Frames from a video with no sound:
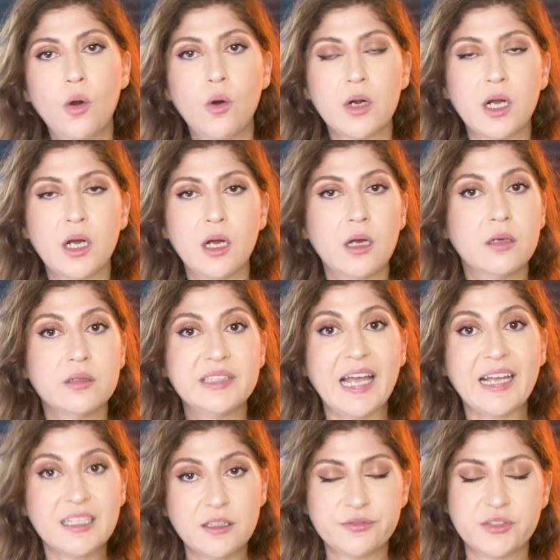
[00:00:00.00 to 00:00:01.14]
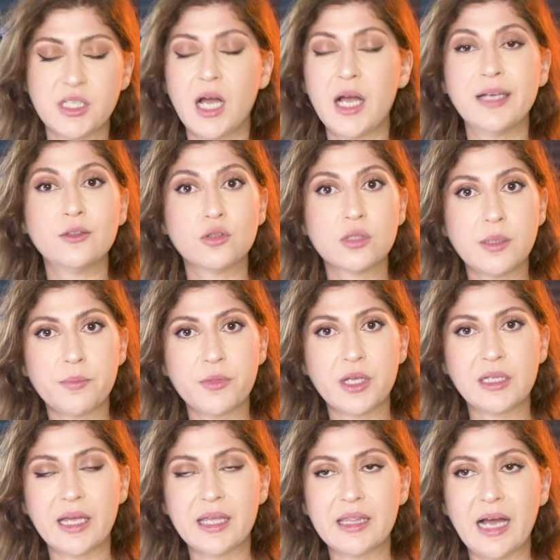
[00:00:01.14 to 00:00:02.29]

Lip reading: or a negative sign or something like